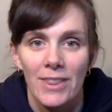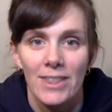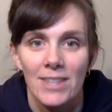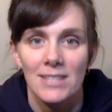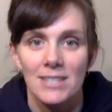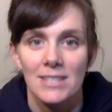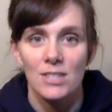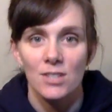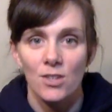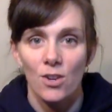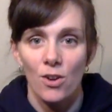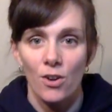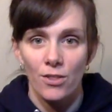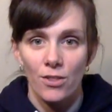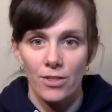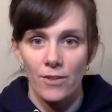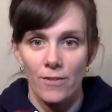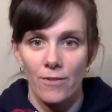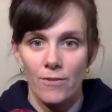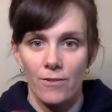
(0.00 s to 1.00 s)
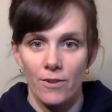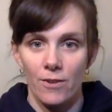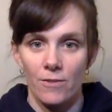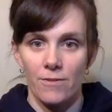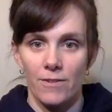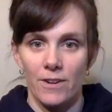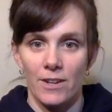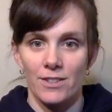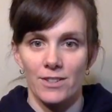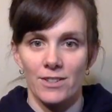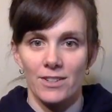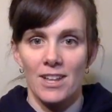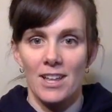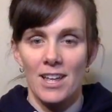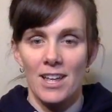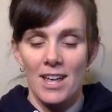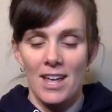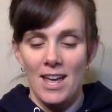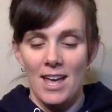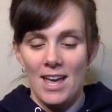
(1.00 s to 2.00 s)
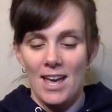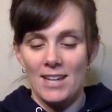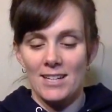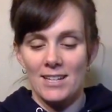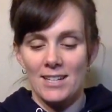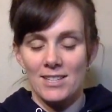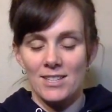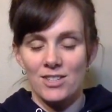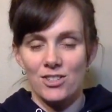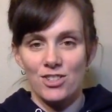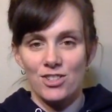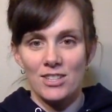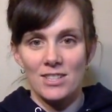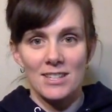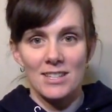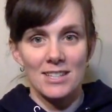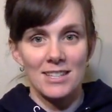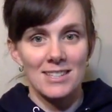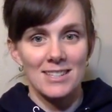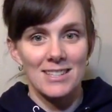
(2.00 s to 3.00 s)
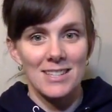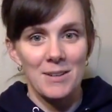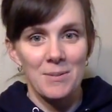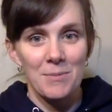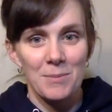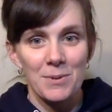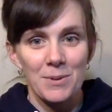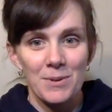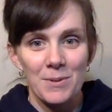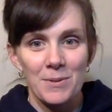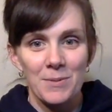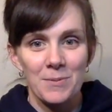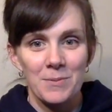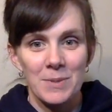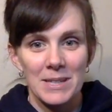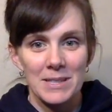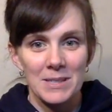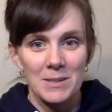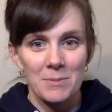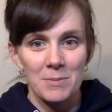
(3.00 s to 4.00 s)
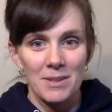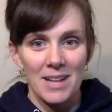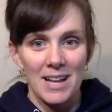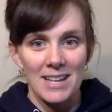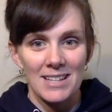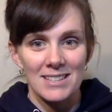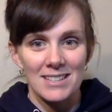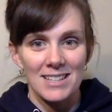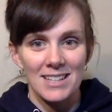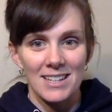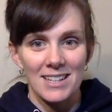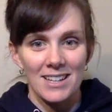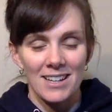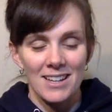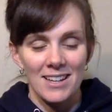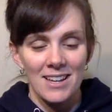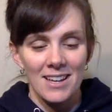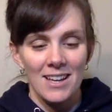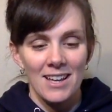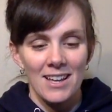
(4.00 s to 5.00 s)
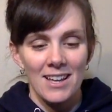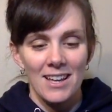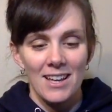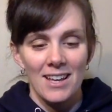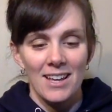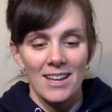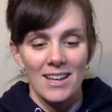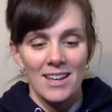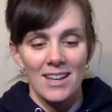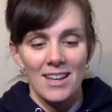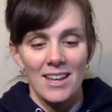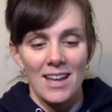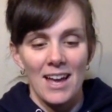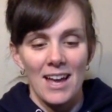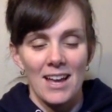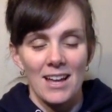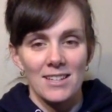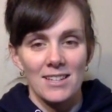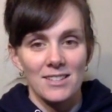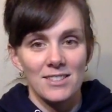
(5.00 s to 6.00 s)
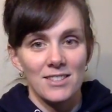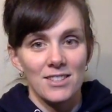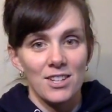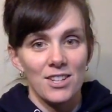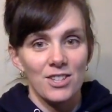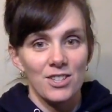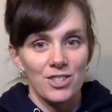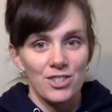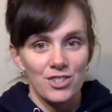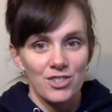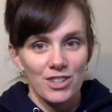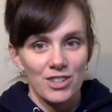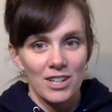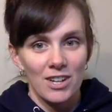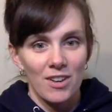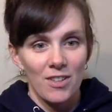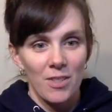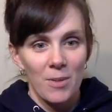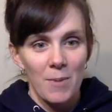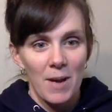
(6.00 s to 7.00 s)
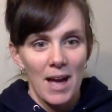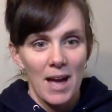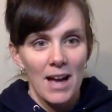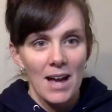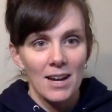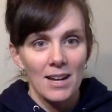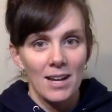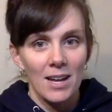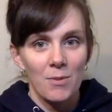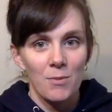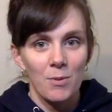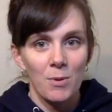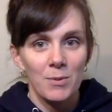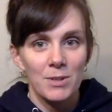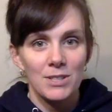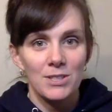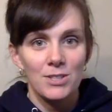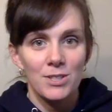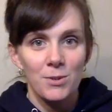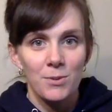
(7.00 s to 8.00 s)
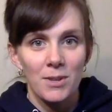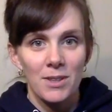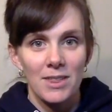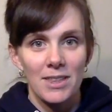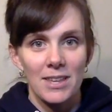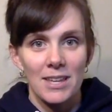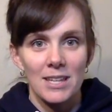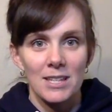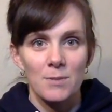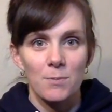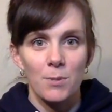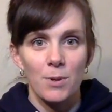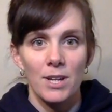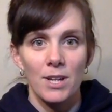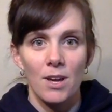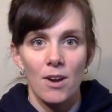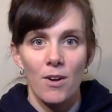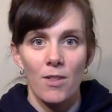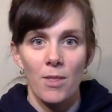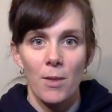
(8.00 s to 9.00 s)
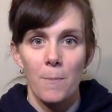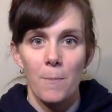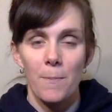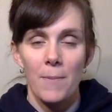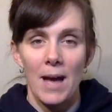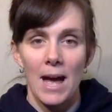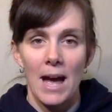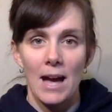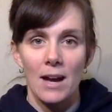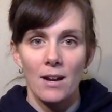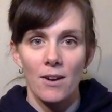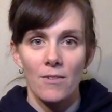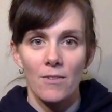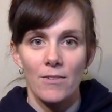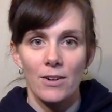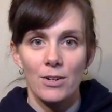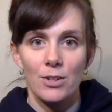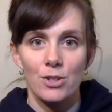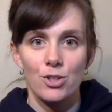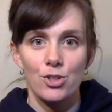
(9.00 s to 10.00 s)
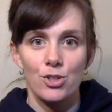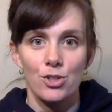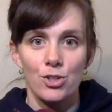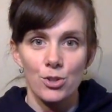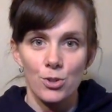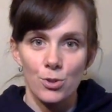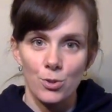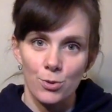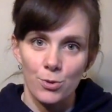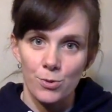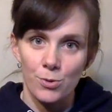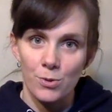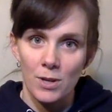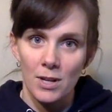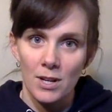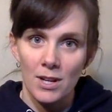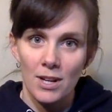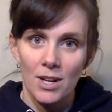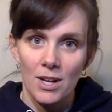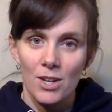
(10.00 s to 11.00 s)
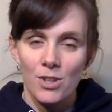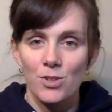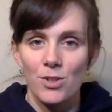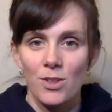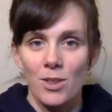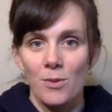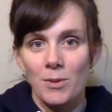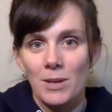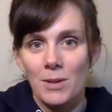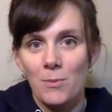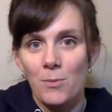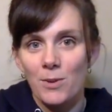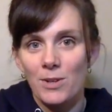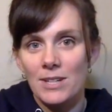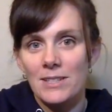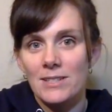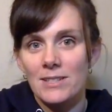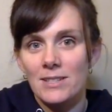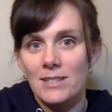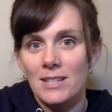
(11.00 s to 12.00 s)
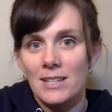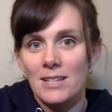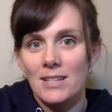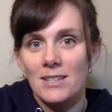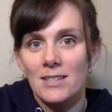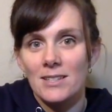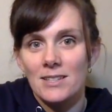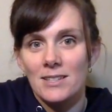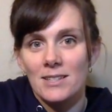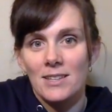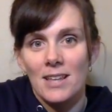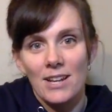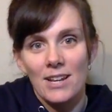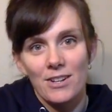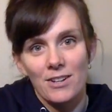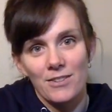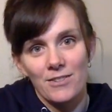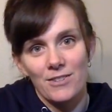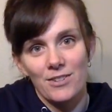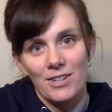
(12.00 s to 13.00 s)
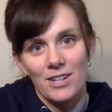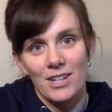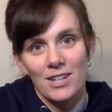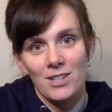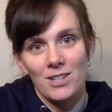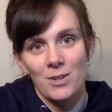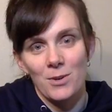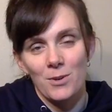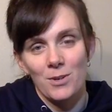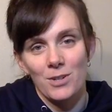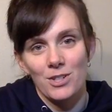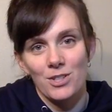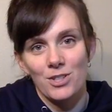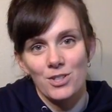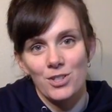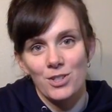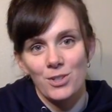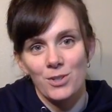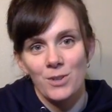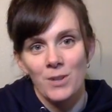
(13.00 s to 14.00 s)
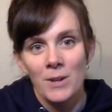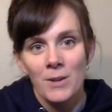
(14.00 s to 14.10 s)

This is called the foot funnel, and it is just this simple piece of plastic. It has a string on the back, and what we do with it is put it on the back of our shoe so that we can more easily slide our foot into our shoe.